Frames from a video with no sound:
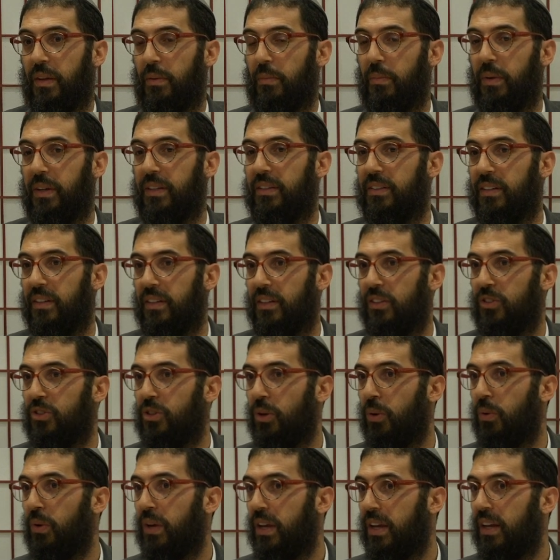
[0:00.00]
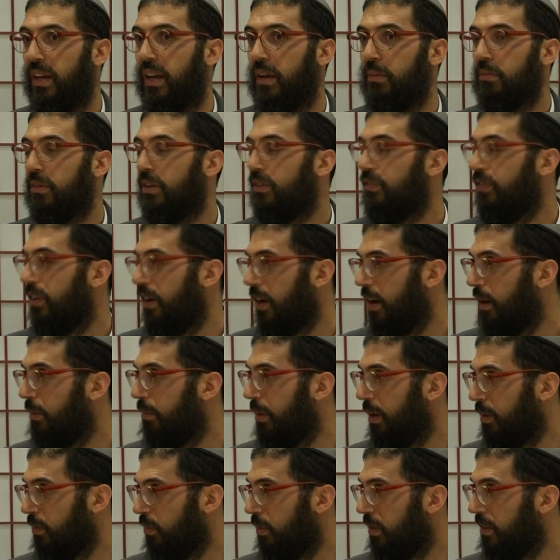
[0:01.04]
But uh, so he came to Kfar
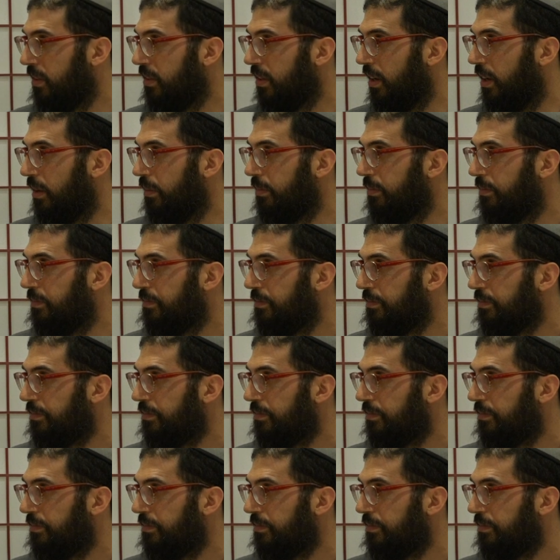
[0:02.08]
one time.